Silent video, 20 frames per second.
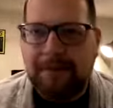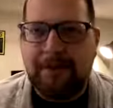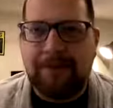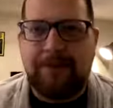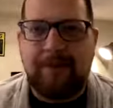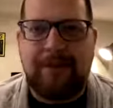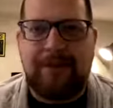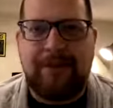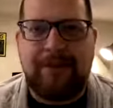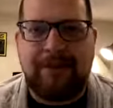
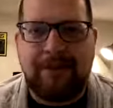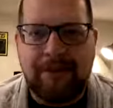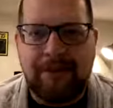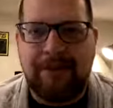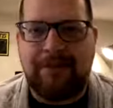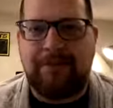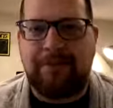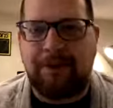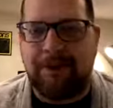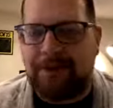with
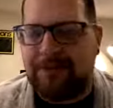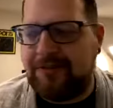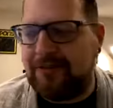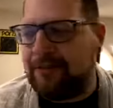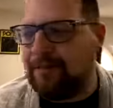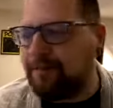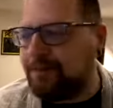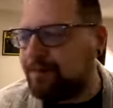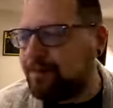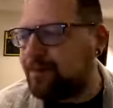this
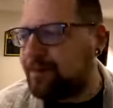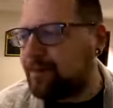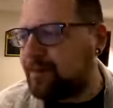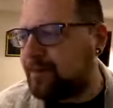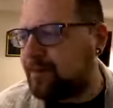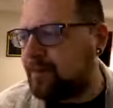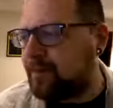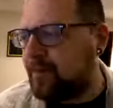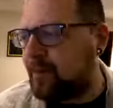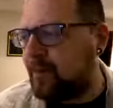person
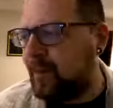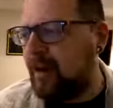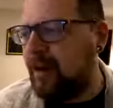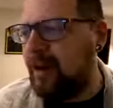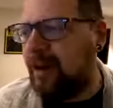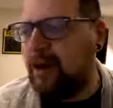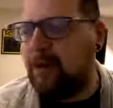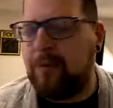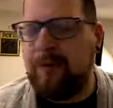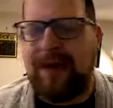
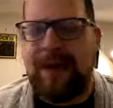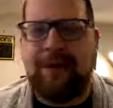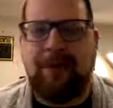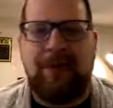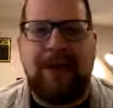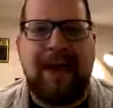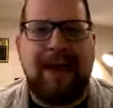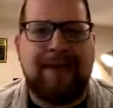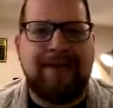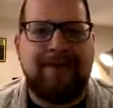when I
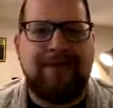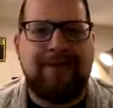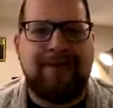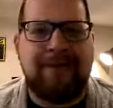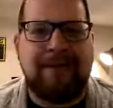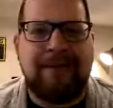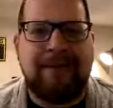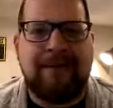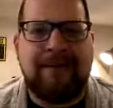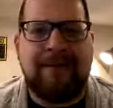don't
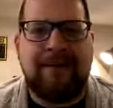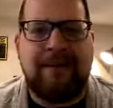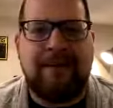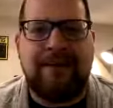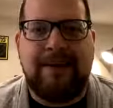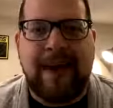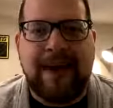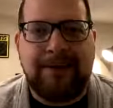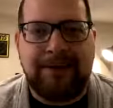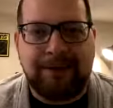actively
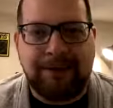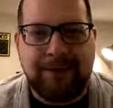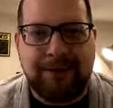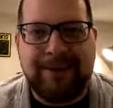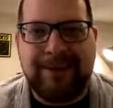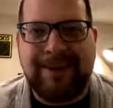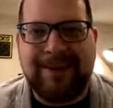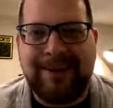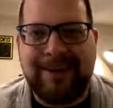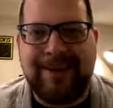and
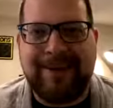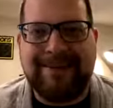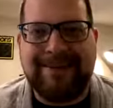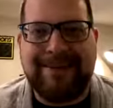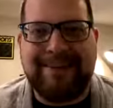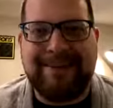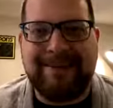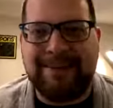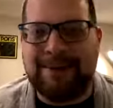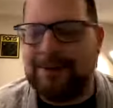naturally
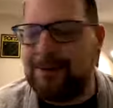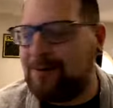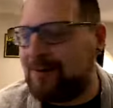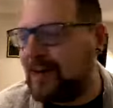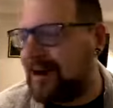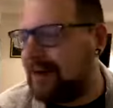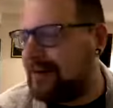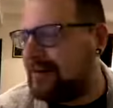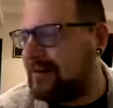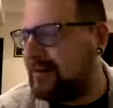tend to do
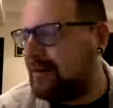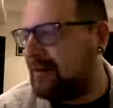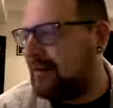that.